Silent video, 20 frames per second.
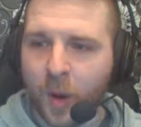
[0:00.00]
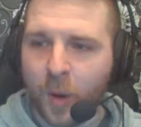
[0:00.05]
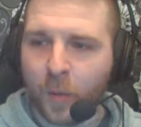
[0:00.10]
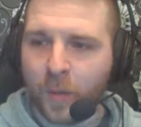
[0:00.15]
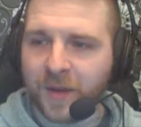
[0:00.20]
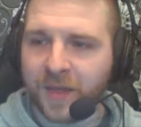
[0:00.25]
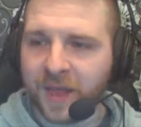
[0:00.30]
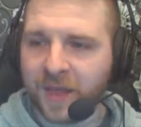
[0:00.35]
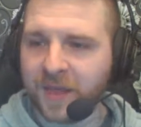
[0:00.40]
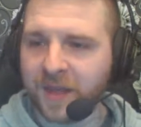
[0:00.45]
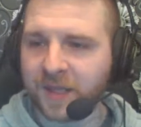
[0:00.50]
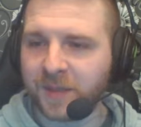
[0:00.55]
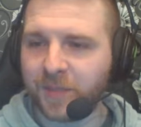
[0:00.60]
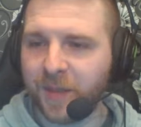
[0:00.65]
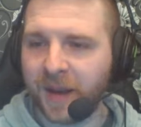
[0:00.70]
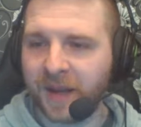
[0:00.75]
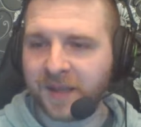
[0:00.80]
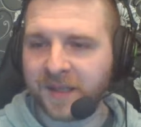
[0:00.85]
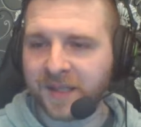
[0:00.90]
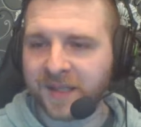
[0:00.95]
within this
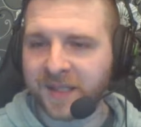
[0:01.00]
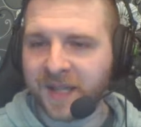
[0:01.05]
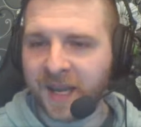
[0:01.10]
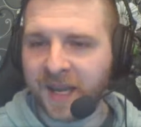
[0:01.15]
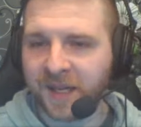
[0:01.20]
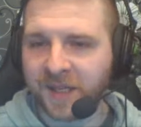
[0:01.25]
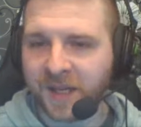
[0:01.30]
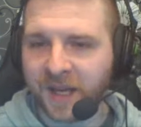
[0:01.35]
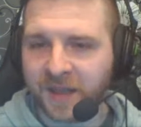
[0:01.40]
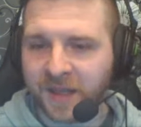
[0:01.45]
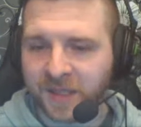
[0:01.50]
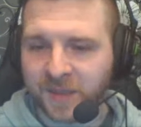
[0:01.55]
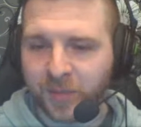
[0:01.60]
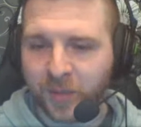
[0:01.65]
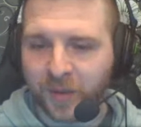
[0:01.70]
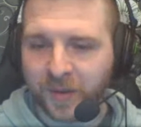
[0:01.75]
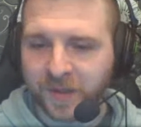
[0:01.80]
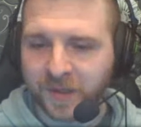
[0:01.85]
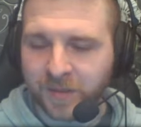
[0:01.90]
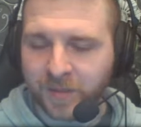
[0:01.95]
beta stage at this
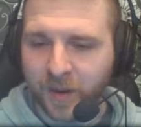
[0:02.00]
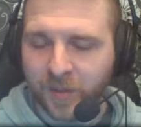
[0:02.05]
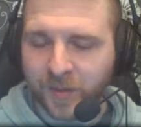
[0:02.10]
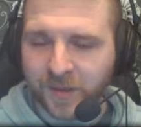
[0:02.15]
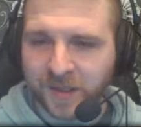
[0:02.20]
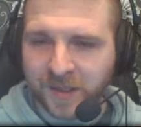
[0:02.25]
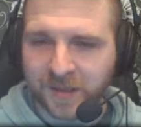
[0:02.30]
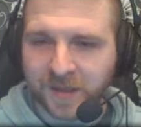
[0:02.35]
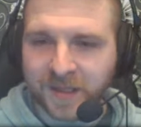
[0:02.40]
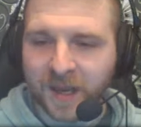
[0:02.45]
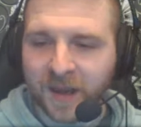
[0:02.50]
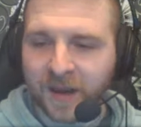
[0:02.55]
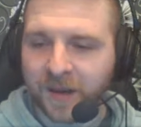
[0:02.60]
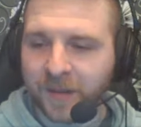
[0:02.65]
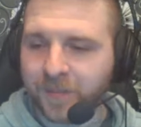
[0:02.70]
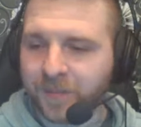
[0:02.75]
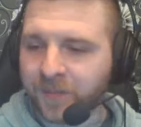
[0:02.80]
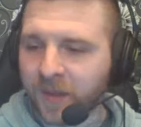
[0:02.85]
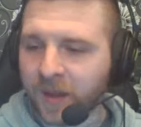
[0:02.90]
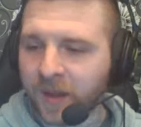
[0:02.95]
point and moment in time.